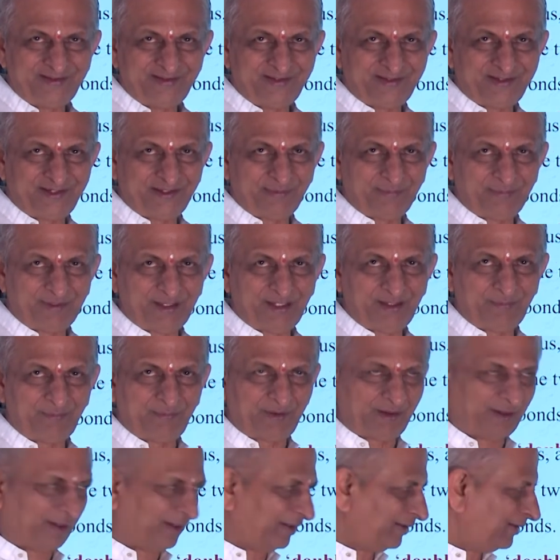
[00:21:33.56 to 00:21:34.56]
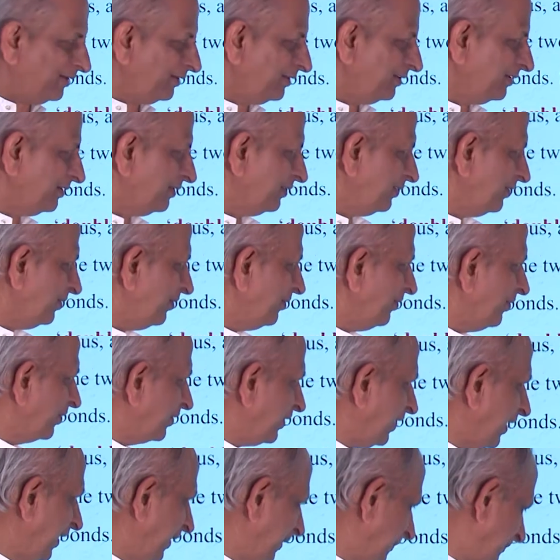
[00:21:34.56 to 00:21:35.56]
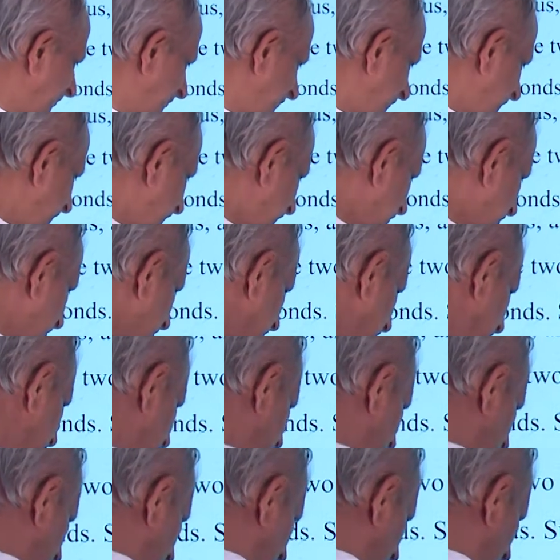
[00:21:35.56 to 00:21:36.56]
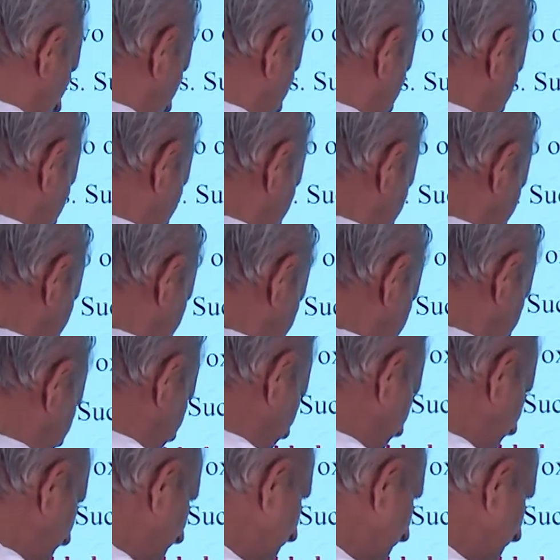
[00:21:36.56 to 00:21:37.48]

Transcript: triple bond. Okay. So, bond means